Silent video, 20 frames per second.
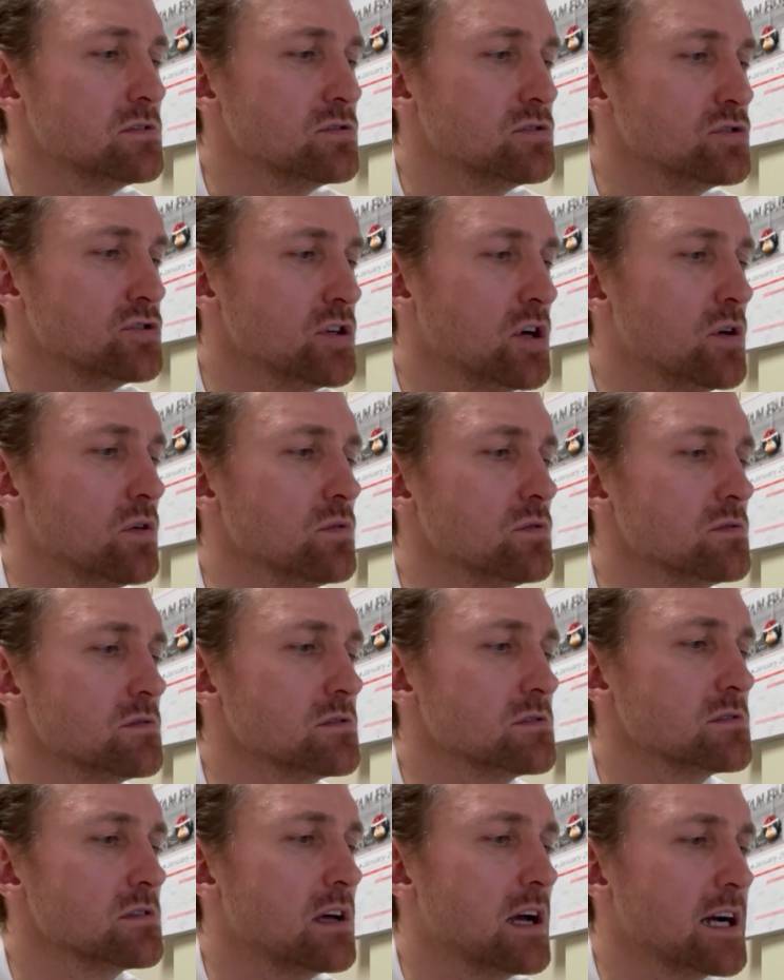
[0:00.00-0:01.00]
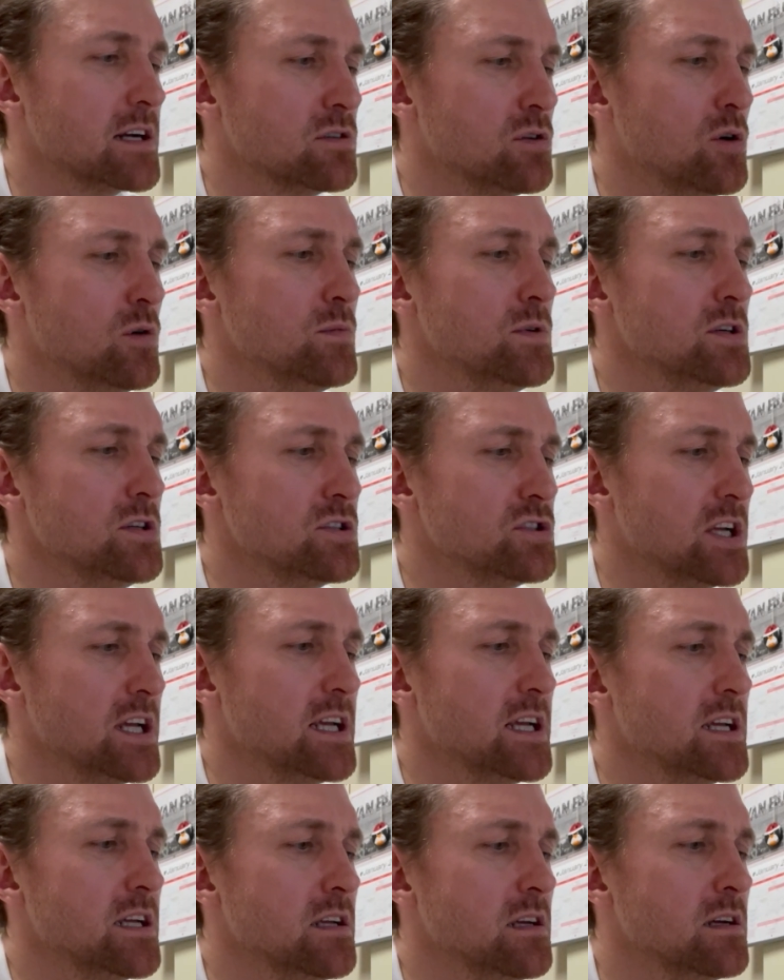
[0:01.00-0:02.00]
Jones. October
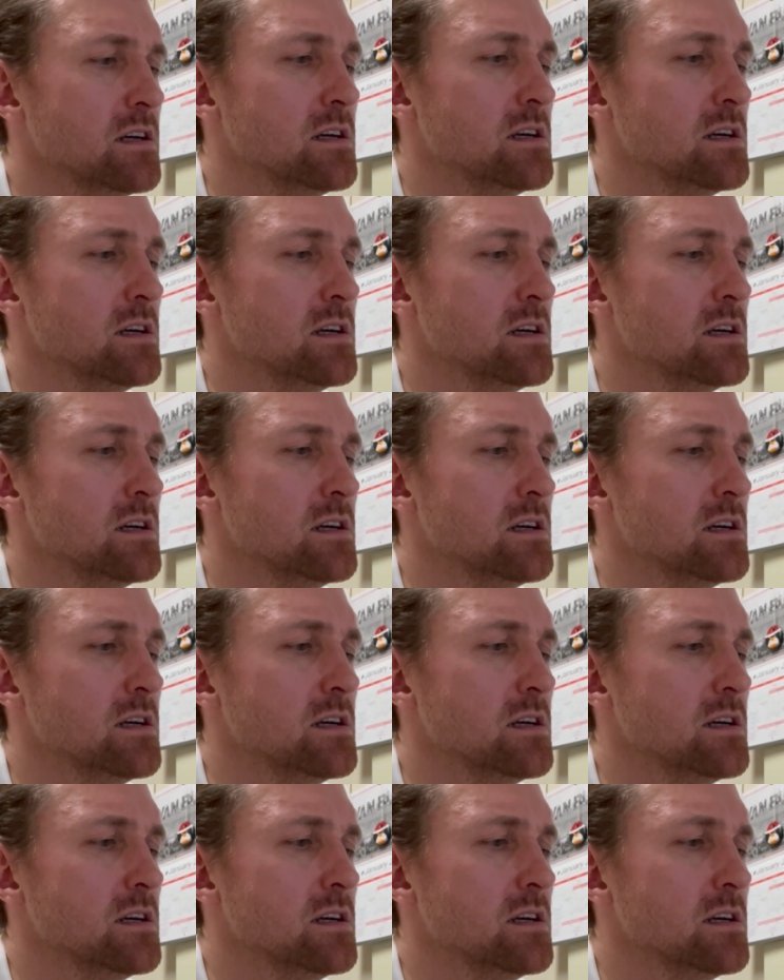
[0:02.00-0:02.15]
Jones.